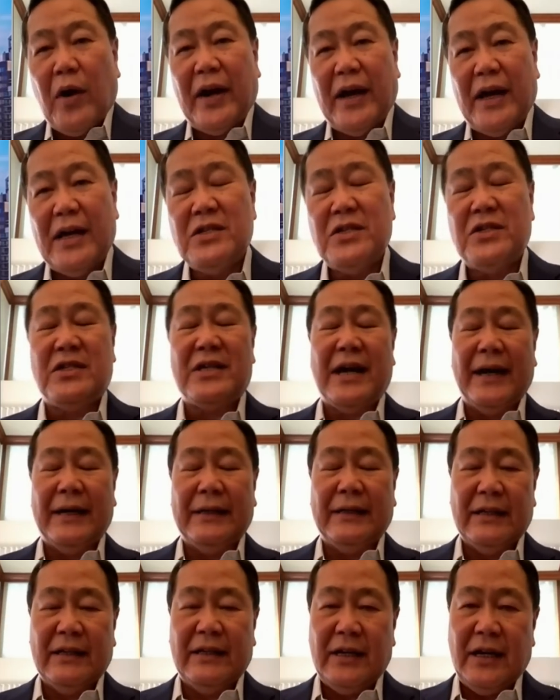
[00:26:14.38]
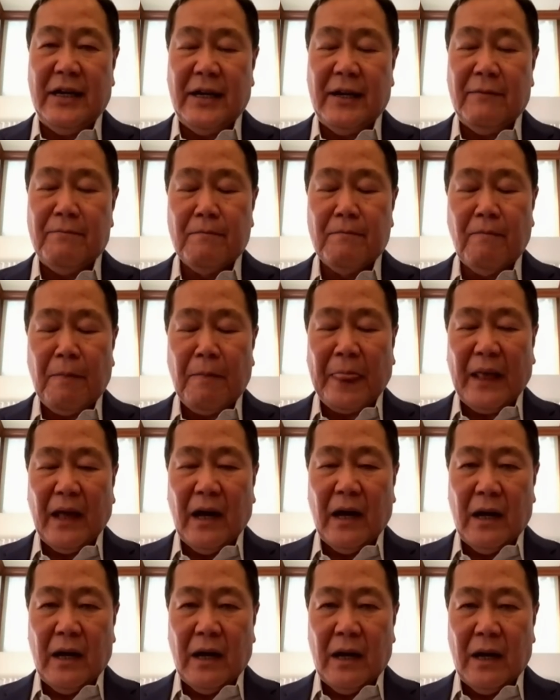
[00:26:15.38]
inside the
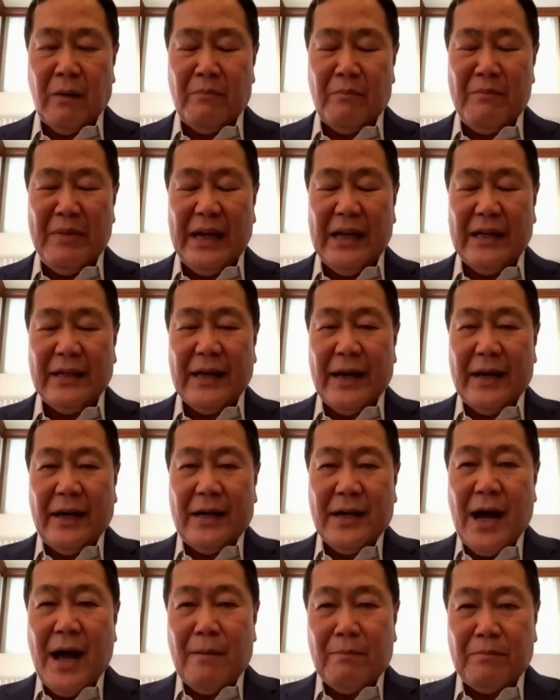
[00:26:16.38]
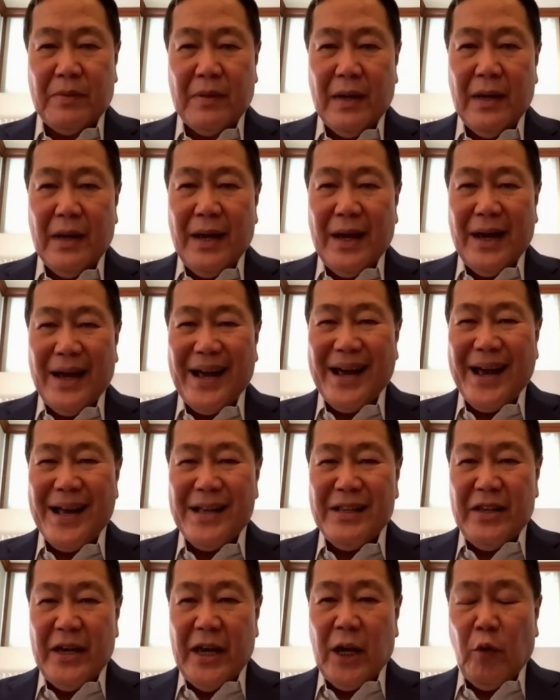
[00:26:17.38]
military camp, and
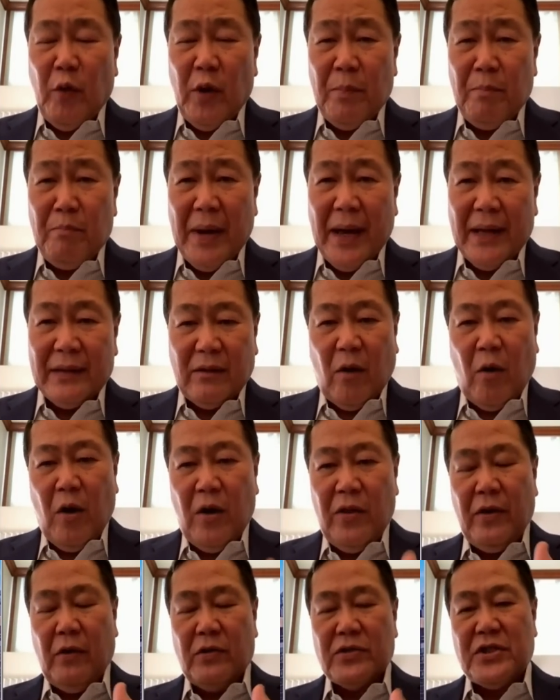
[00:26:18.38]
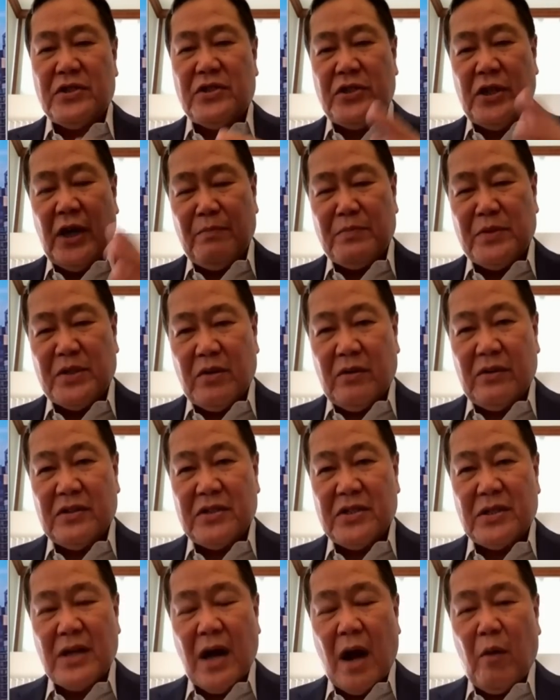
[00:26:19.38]
the equipment, all those chips on this
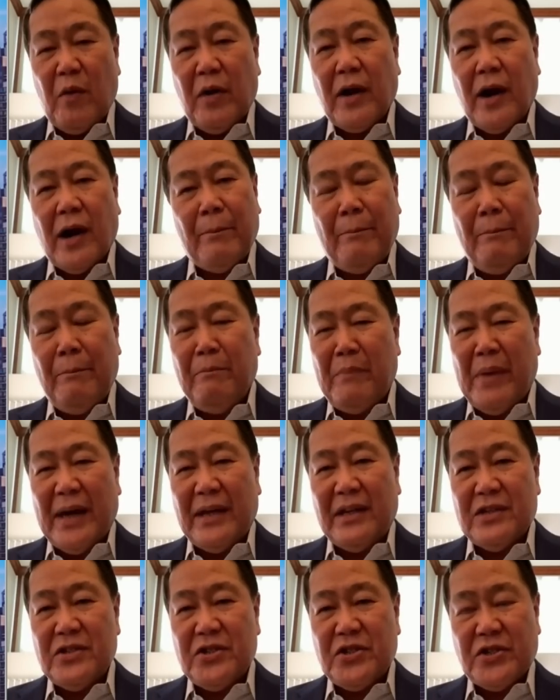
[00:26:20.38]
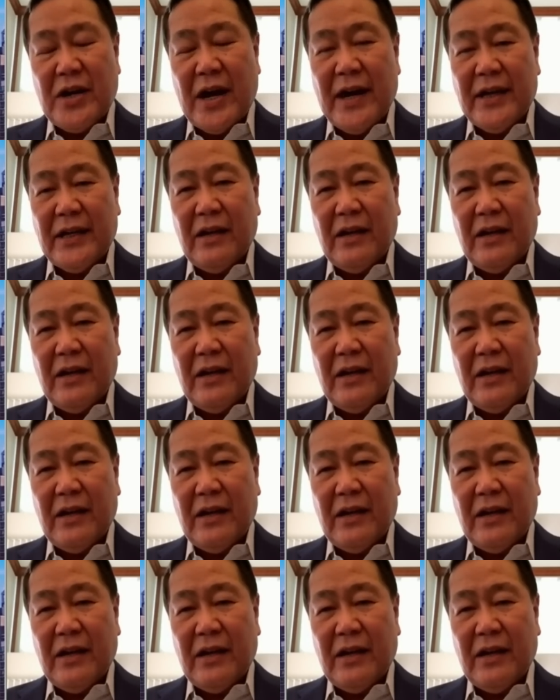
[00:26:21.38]
tower are made in China.